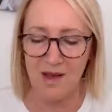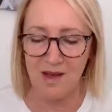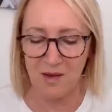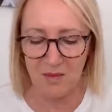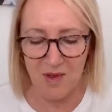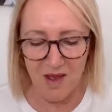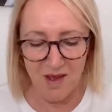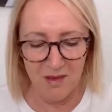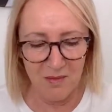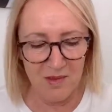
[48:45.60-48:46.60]
Um,
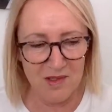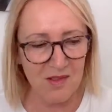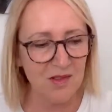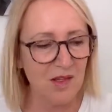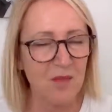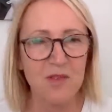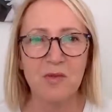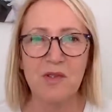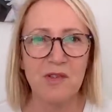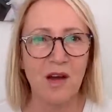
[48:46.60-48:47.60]
it's not time to
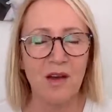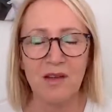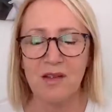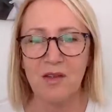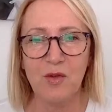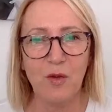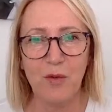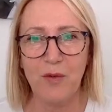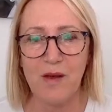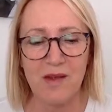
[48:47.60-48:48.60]
retire in your
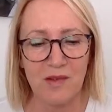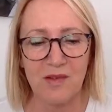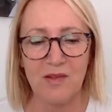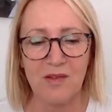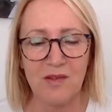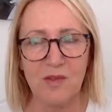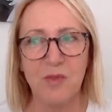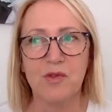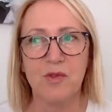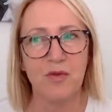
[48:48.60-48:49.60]
faith, to
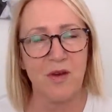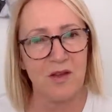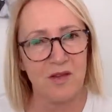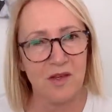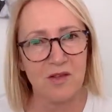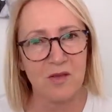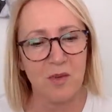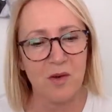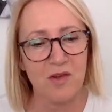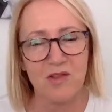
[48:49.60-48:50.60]
put your faith out to
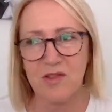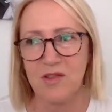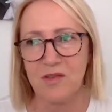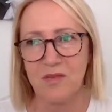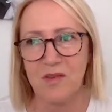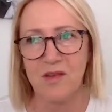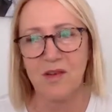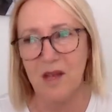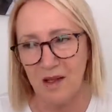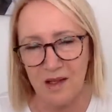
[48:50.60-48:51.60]
pasture. You know,
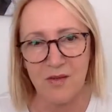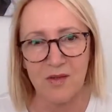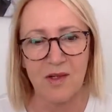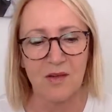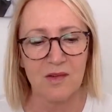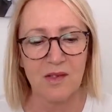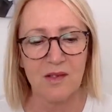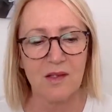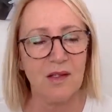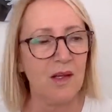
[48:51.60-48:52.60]
leave it out there
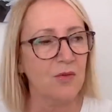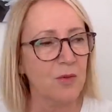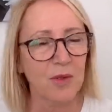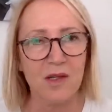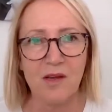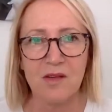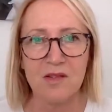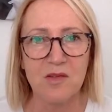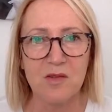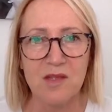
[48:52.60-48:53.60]
and let everybody else
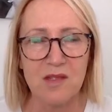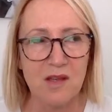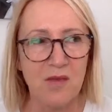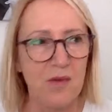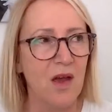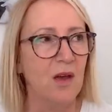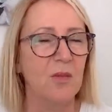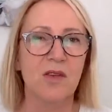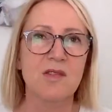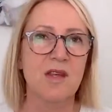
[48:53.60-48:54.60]
do the stuff
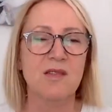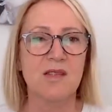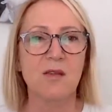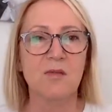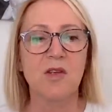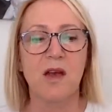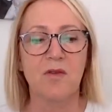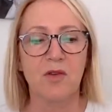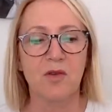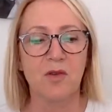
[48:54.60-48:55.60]
because they seem to
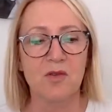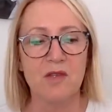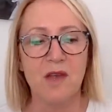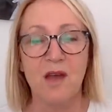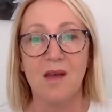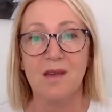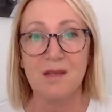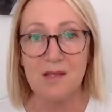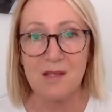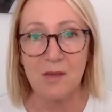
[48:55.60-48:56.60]
have the goods.
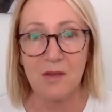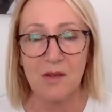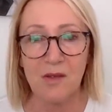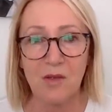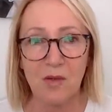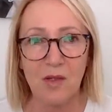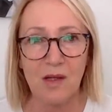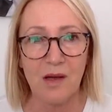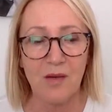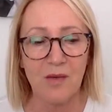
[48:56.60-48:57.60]
There's something in your
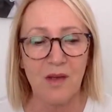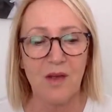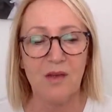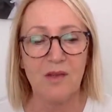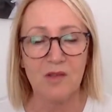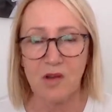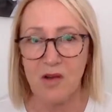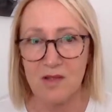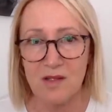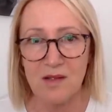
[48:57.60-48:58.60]
life that
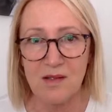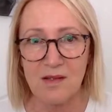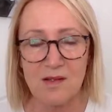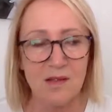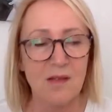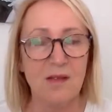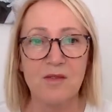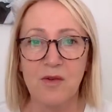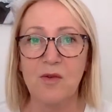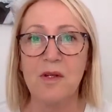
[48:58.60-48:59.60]
God sees that
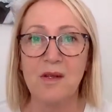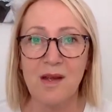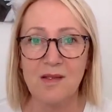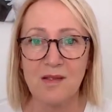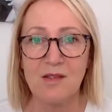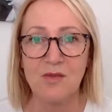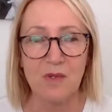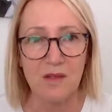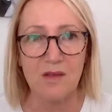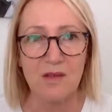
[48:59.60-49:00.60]
is very
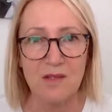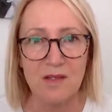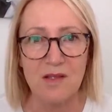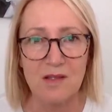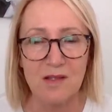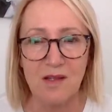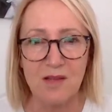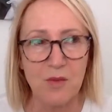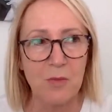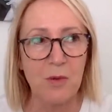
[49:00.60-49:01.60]
necessary in the season
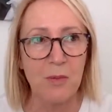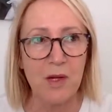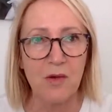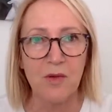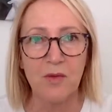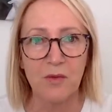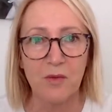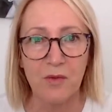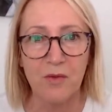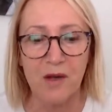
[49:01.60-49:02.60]
as we're preparing for
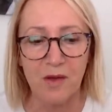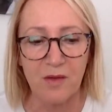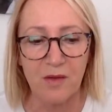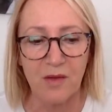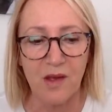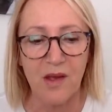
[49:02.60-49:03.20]
revival